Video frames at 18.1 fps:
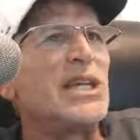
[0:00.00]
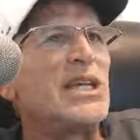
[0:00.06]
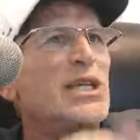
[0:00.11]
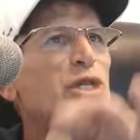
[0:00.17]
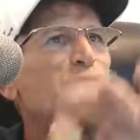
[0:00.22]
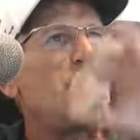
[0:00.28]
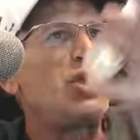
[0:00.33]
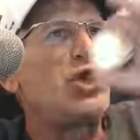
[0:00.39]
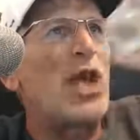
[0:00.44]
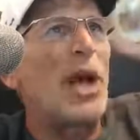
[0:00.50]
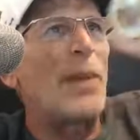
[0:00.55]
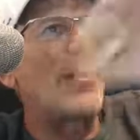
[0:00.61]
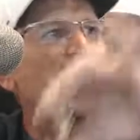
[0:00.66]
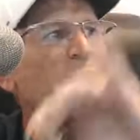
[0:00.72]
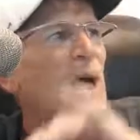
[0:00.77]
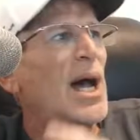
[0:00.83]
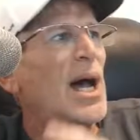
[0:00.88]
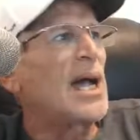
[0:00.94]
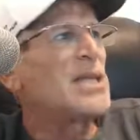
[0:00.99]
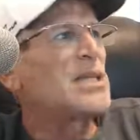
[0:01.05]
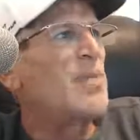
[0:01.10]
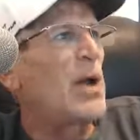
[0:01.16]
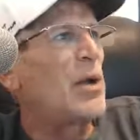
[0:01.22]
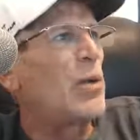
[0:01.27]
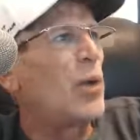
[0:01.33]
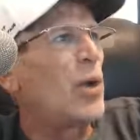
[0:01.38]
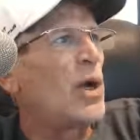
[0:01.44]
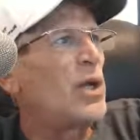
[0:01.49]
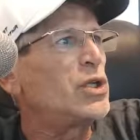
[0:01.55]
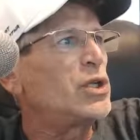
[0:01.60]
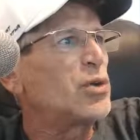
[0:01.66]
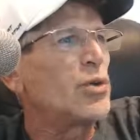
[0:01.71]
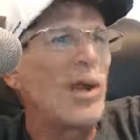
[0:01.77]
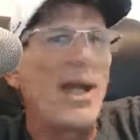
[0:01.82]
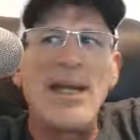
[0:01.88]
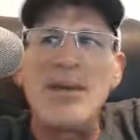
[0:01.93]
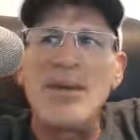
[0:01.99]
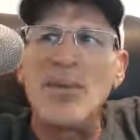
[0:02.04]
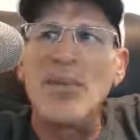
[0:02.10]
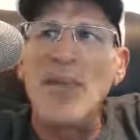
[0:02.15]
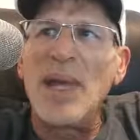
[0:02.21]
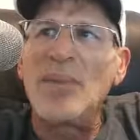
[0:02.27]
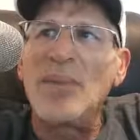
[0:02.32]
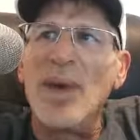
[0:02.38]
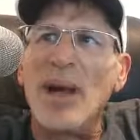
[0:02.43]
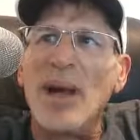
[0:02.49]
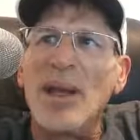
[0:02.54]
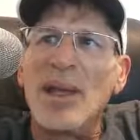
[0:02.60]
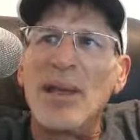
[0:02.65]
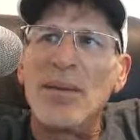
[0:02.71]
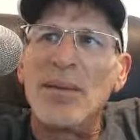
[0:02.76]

is jeopardized by one trade to make money.